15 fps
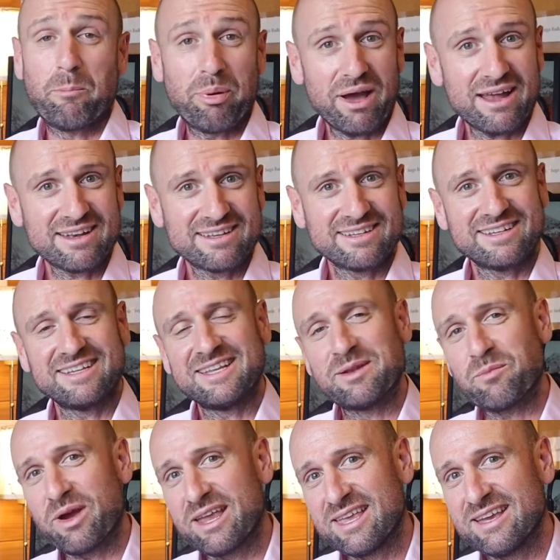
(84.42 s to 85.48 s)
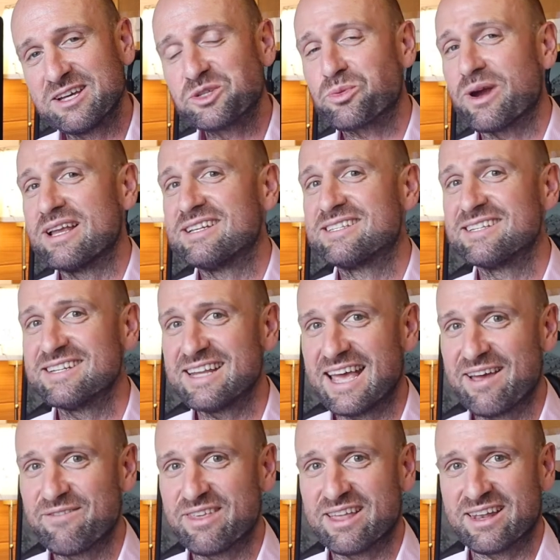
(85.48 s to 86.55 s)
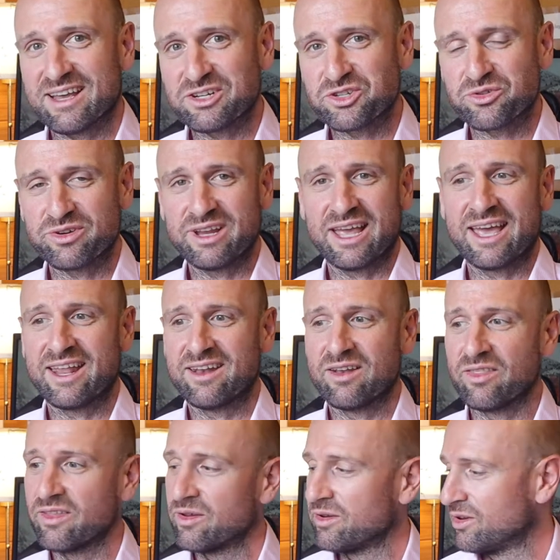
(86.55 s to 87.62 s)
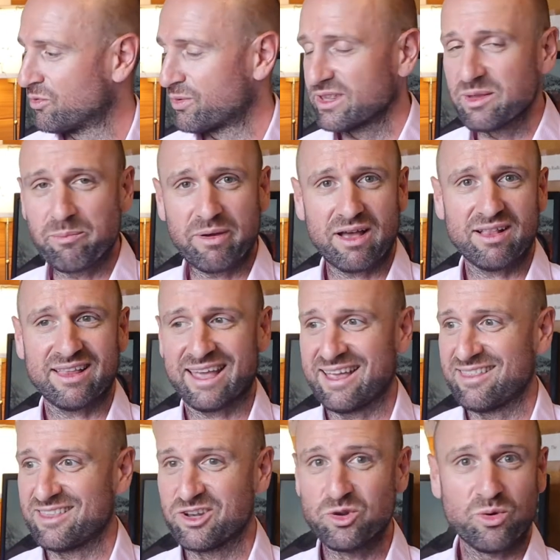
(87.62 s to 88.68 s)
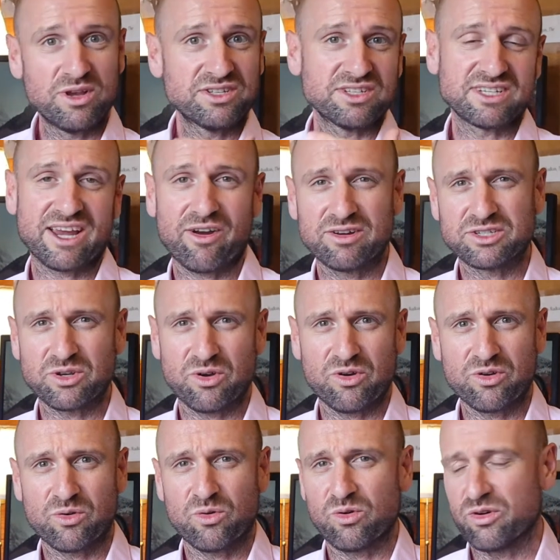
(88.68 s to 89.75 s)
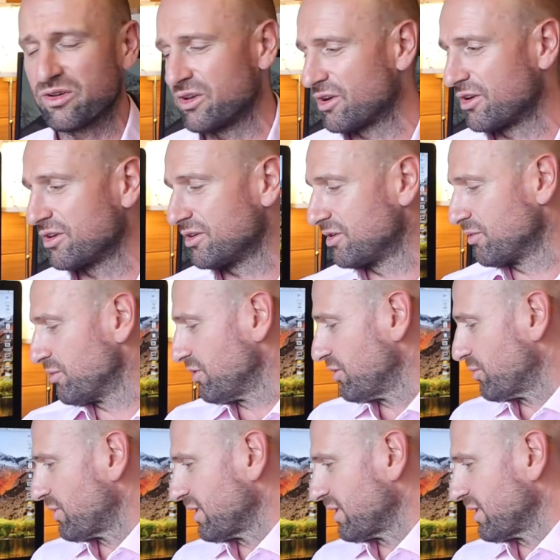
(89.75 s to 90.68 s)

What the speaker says: But in my years where I didn't have that luxury and you ring the bell and the noise just carries on, or you